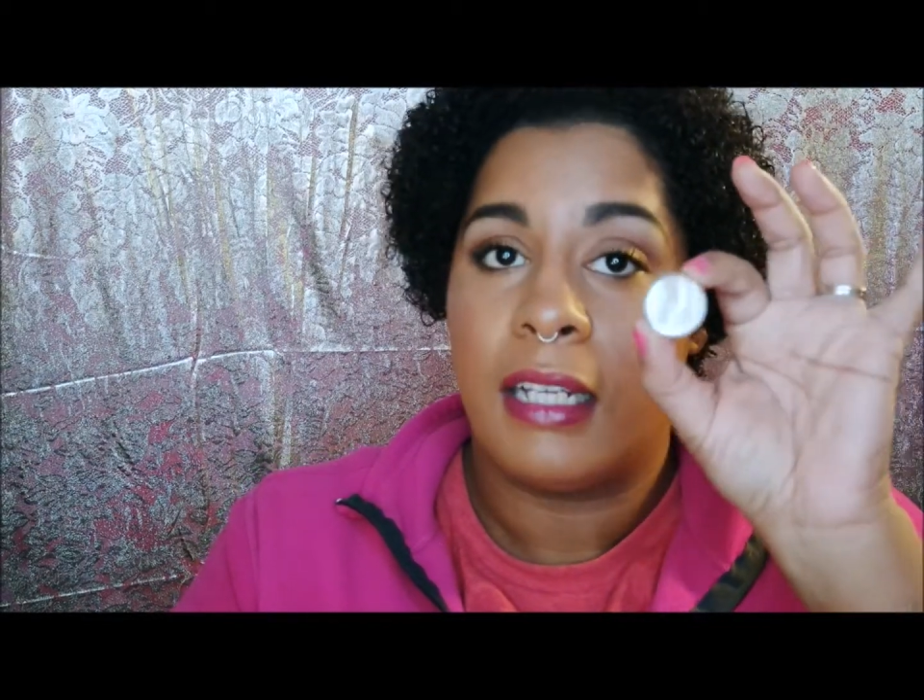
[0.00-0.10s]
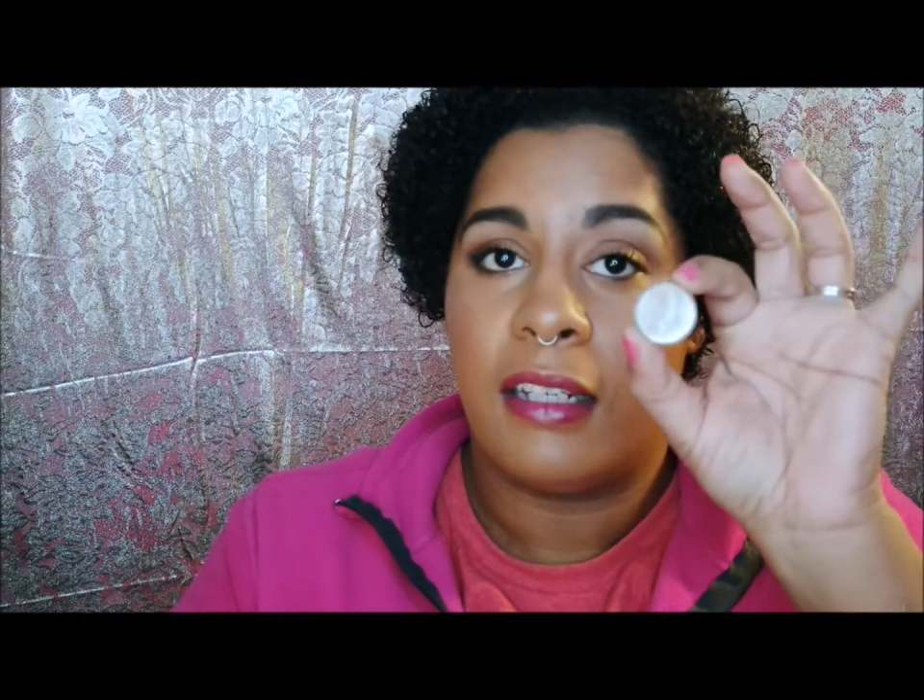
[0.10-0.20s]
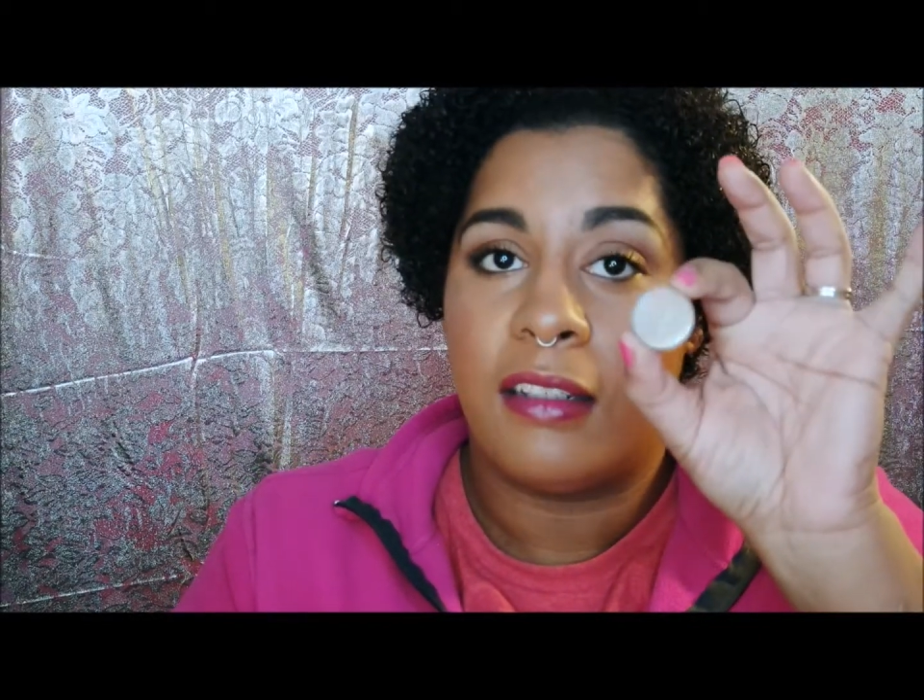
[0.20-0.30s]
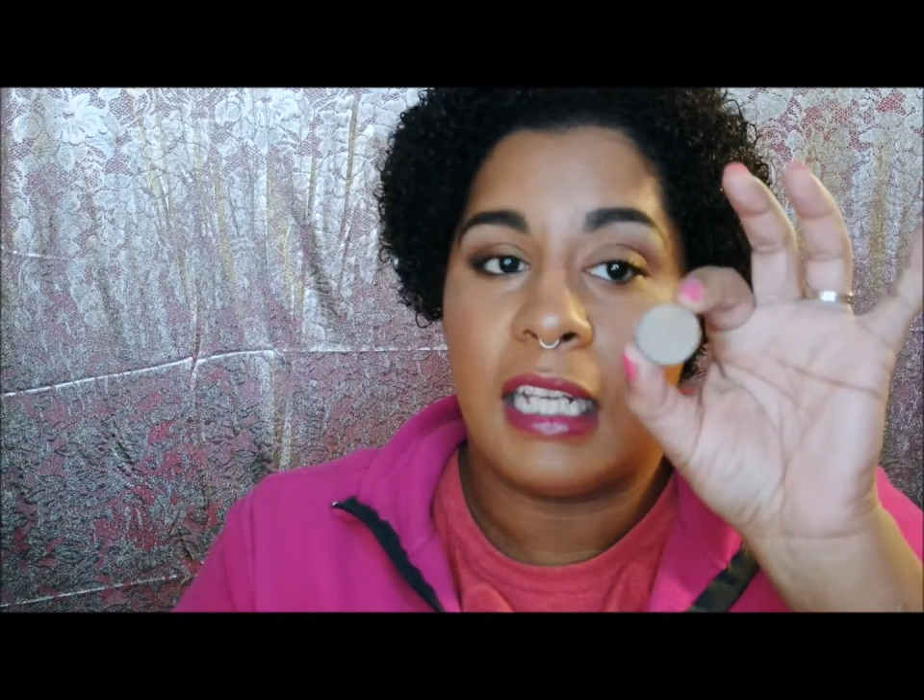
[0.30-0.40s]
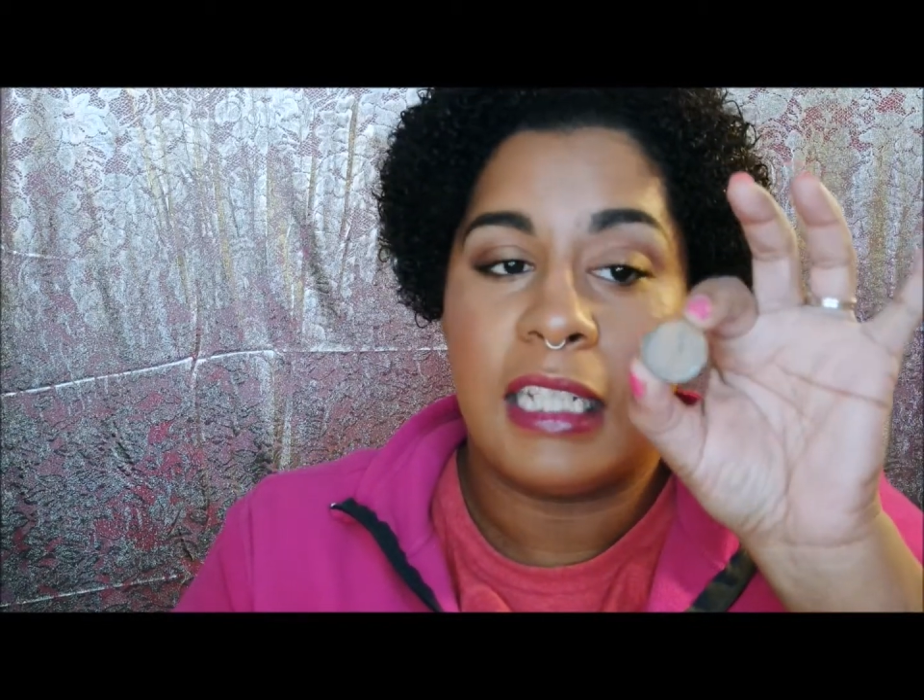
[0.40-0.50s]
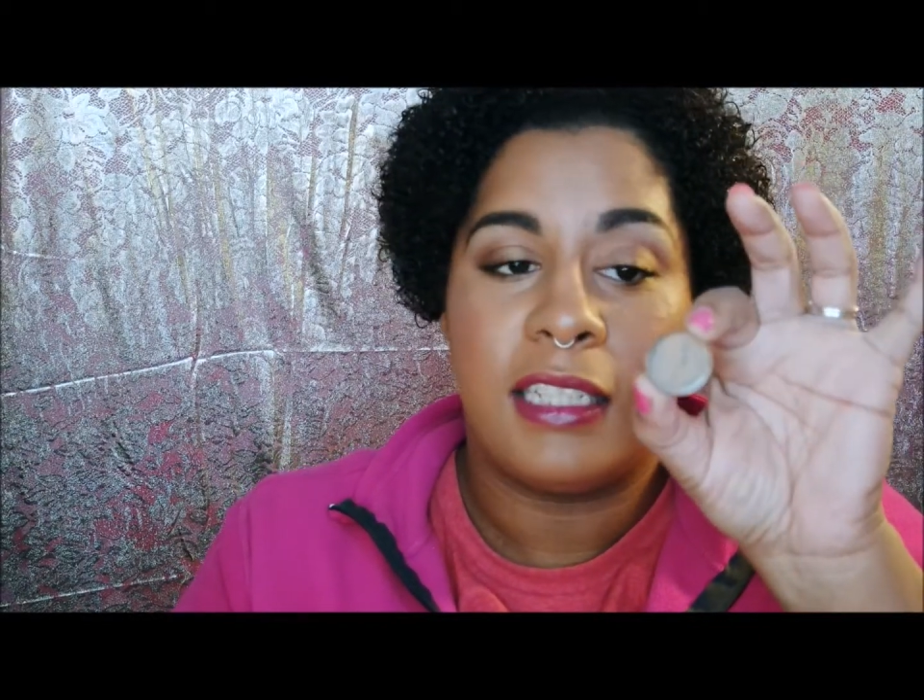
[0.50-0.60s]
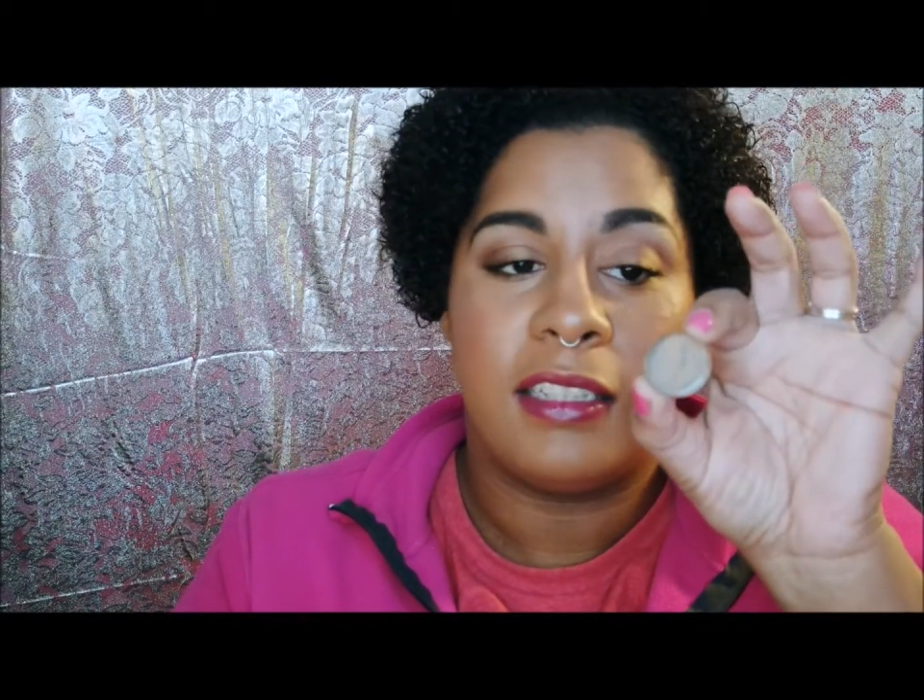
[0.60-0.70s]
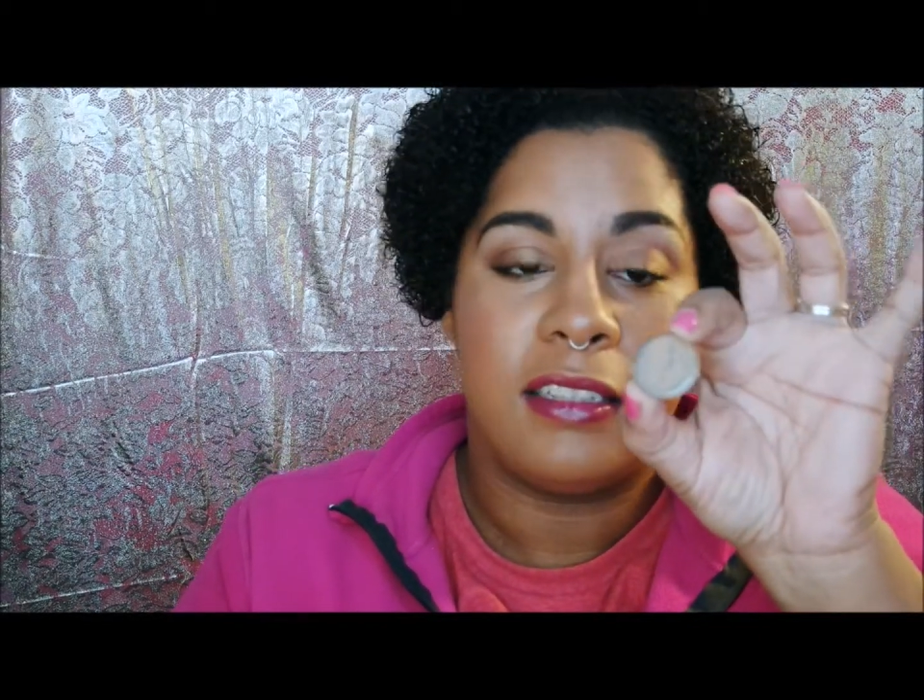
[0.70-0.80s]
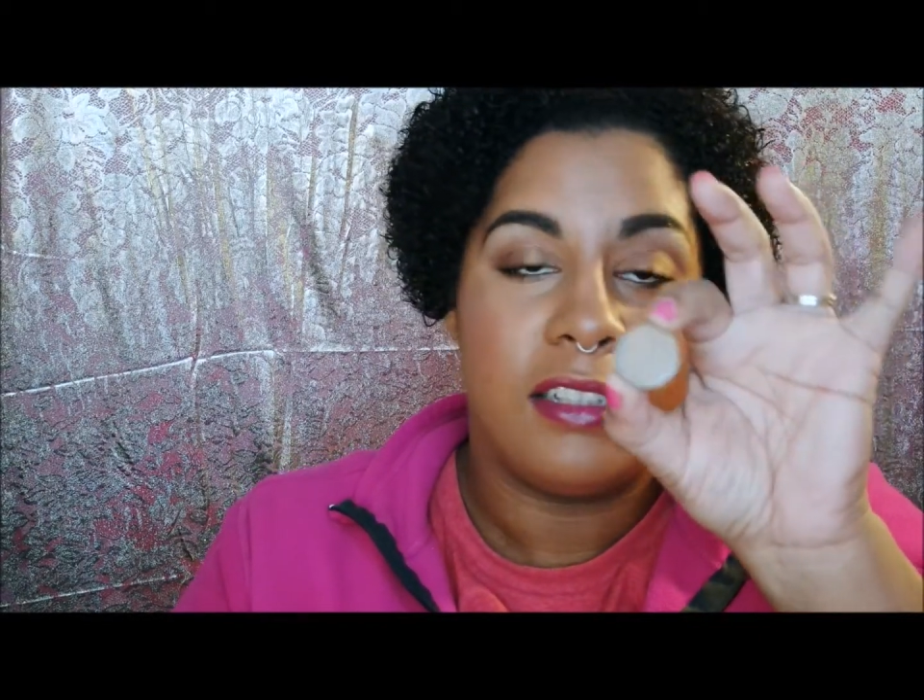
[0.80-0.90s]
and this is